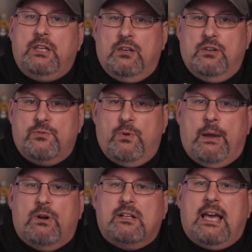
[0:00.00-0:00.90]
used when
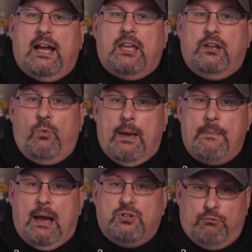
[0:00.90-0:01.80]
they were attacking your web
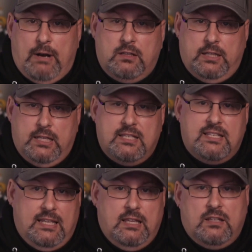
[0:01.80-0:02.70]
app directly and
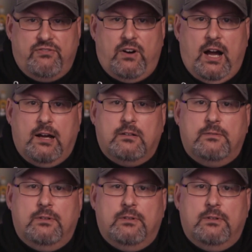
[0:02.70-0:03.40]
stealing the file.